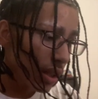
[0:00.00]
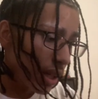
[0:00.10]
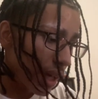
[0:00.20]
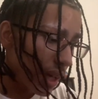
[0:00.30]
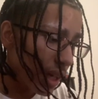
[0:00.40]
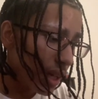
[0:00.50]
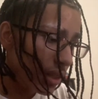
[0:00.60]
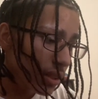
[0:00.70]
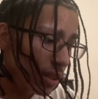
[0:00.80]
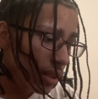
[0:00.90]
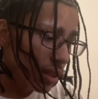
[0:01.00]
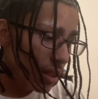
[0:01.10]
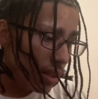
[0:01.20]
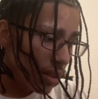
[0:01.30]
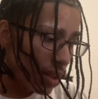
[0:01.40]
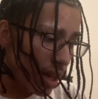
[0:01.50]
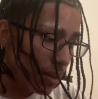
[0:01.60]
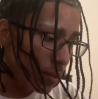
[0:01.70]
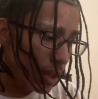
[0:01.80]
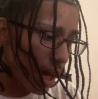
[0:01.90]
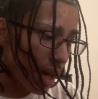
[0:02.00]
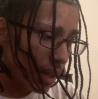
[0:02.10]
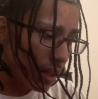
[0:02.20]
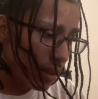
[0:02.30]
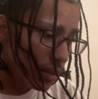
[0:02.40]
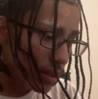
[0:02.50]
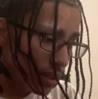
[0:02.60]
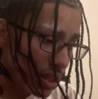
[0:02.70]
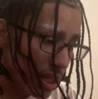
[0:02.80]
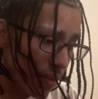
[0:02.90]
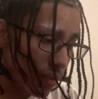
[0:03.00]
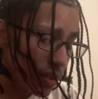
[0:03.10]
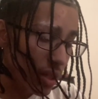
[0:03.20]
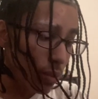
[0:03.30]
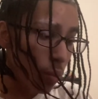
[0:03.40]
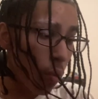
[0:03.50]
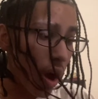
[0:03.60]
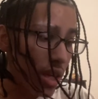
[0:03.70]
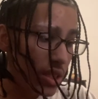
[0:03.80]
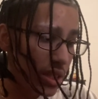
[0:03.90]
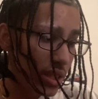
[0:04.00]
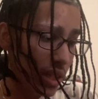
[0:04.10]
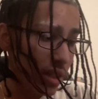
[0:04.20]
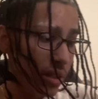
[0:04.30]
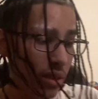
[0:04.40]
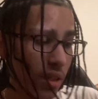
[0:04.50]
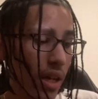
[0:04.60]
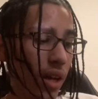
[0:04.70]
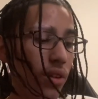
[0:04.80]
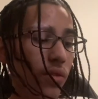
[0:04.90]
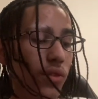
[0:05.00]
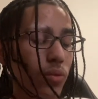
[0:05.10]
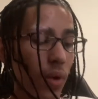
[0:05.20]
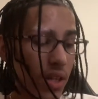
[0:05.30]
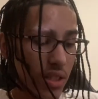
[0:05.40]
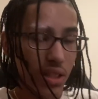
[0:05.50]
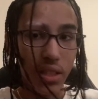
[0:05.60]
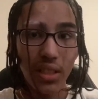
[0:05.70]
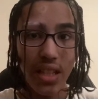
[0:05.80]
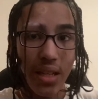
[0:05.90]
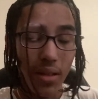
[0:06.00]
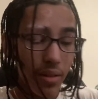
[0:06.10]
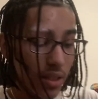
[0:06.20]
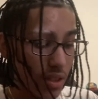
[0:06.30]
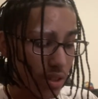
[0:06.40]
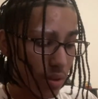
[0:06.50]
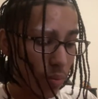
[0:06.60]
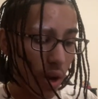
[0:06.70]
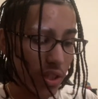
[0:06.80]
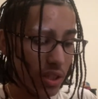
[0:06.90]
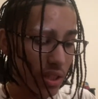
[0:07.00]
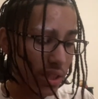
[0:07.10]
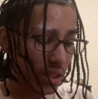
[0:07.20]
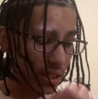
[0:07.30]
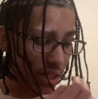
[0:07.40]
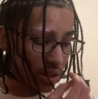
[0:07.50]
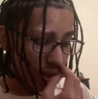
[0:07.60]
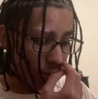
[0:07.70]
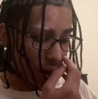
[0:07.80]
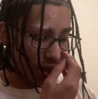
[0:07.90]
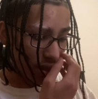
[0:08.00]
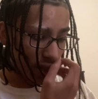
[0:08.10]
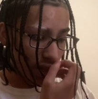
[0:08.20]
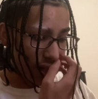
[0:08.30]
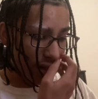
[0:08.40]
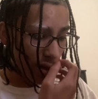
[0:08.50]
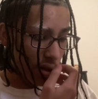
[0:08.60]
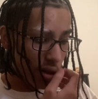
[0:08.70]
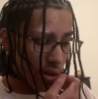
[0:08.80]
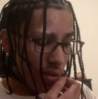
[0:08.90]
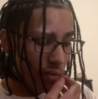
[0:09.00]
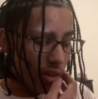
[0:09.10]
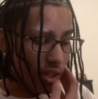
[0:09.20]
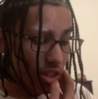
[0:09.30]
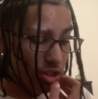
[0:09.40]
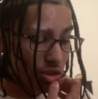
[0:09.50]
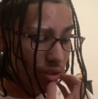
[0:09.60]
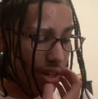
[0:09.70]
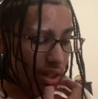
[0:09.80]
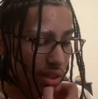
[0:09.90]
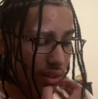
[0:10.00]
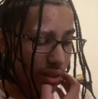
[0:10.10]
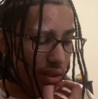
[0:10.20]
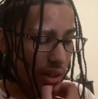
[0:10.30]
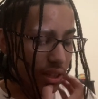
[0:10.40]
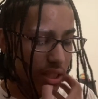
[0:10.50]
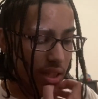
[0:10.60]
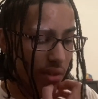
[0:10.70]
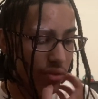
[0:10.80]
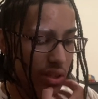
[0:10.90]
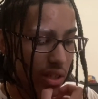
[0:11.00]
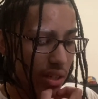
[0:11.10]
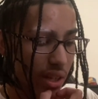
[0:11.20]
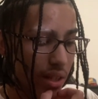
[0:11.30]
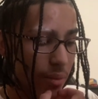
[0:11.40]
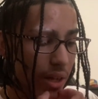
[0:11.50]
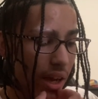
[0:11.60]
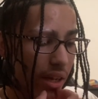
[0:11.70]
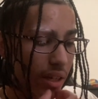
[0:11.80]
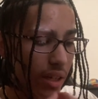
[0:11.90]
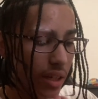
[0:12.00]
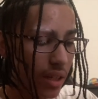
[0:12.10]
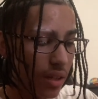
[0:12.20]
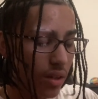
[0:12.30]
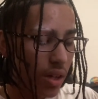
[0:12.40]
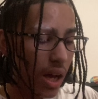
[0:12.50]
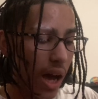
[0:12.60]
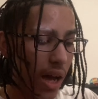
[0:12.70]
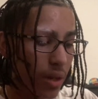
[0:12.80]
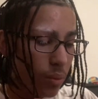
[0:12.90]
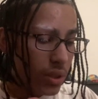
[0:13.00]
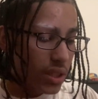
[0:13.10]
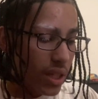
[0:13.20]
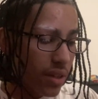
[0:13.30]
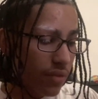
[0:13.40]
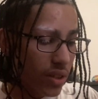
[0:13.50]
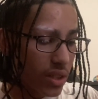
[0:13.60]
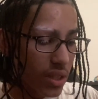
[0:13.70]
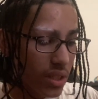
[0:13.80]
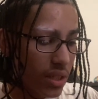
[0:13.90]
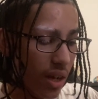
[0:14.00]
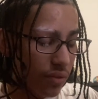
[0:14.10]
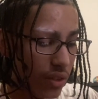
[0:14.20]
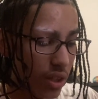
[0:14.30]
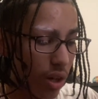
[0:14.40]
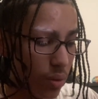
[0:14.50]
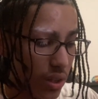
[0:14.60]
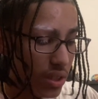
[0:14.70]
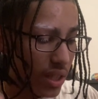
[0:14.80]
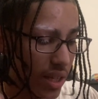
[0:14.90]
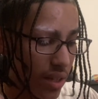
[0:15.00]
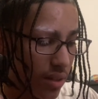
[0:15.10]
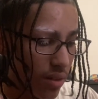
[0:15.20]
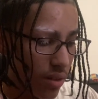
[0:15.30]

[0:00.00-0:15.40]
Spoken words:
And then we got the 7th seed, Washington. I don't know if it's Washington State. It's just Washington. It says just Washington here. Versus Drake at the 10th seed. And then we got Iowa State versus South Dakota State.